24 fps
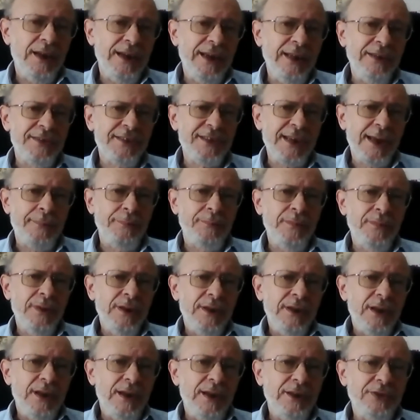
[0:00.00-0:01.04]
in some
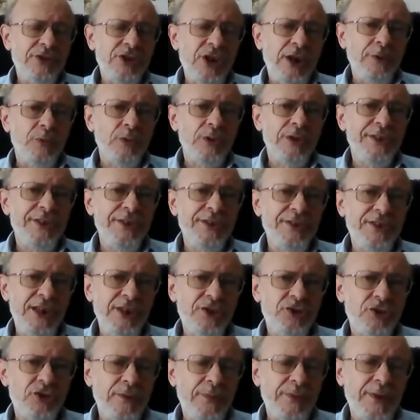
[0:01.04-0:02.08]
general
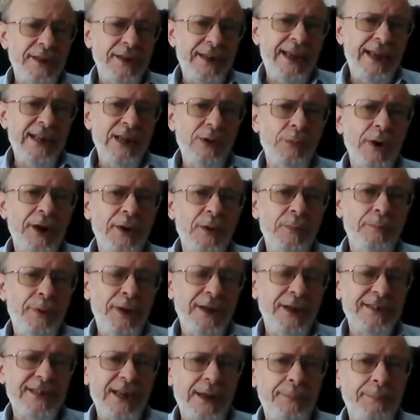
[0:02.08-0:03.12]
condition that anyone who
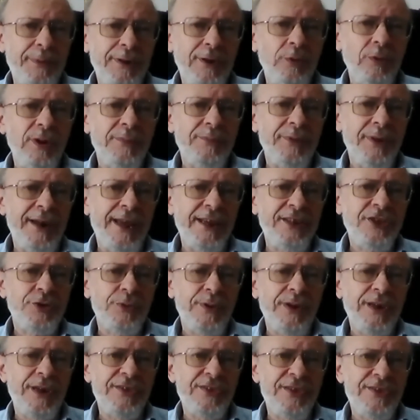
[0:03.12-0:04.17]
picks up a Lulav and
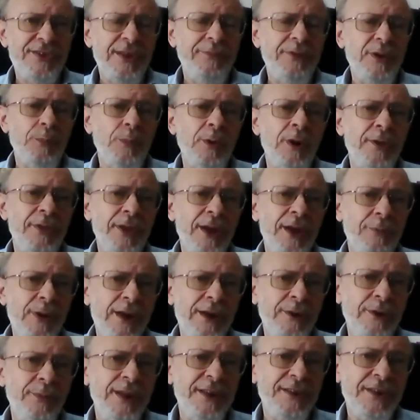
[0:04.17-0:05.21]
Esrog, it's as if it were their
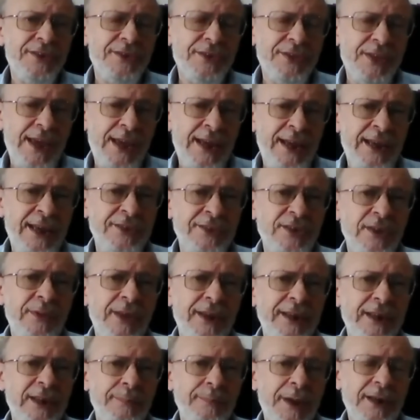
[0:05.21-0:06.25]
own, it is theirs, and
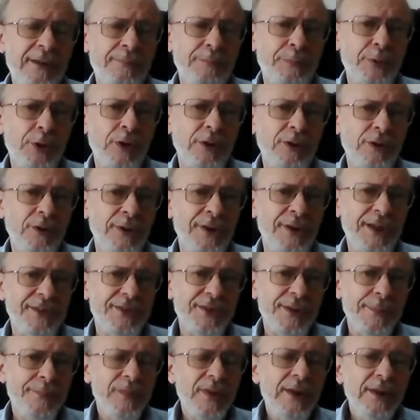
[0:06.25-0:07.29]
they can make a broch on
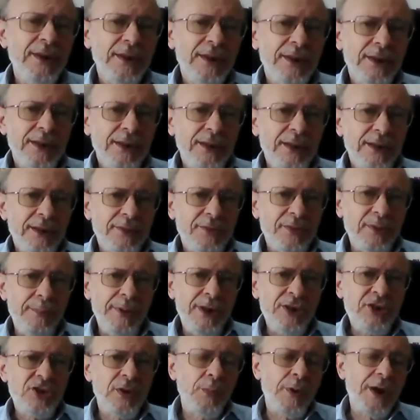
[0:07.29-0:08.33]
it. The
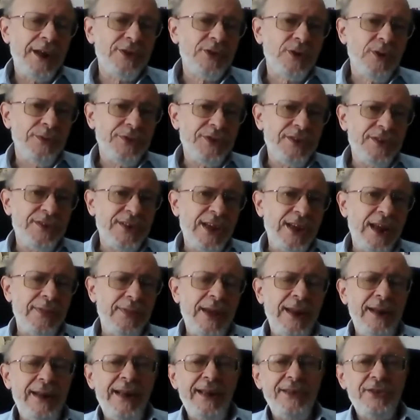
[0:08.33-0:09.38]
Mishnah went on to say
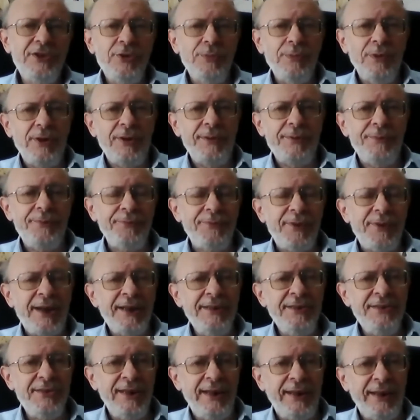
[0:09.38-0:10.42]
that led to a lot of
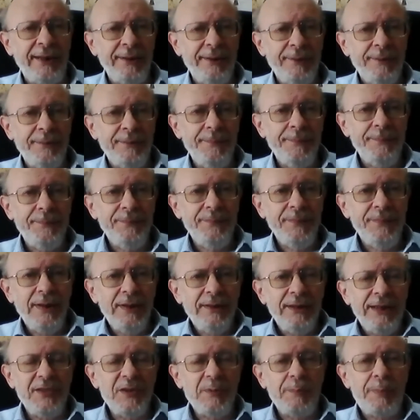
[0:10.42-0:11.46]
fighting
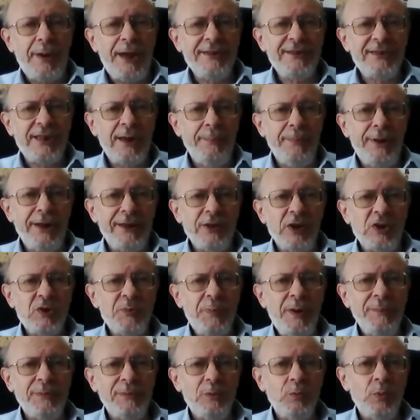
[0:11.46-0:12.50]
in the Beis HaMikdash.
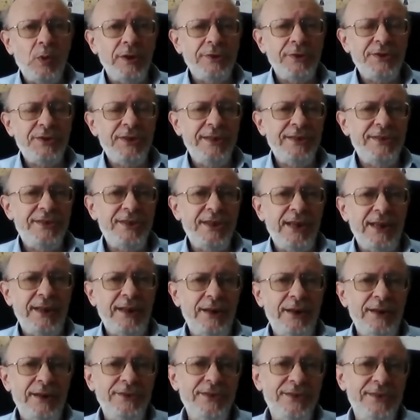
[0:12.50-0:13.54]
People wanted,
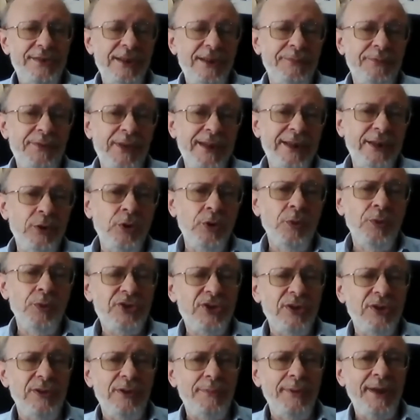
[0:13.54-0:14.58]
if they could,
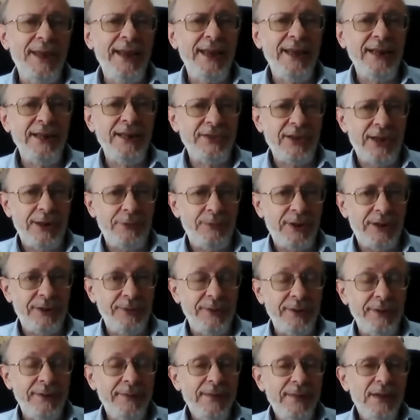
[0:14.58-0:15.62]
to locate their
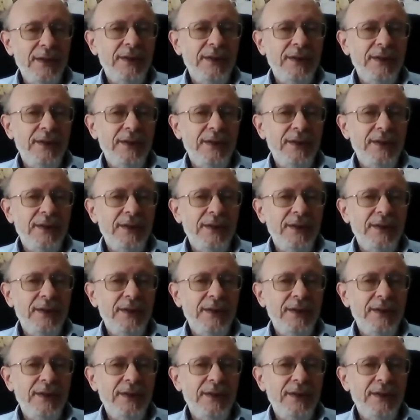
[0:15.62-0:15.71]
own.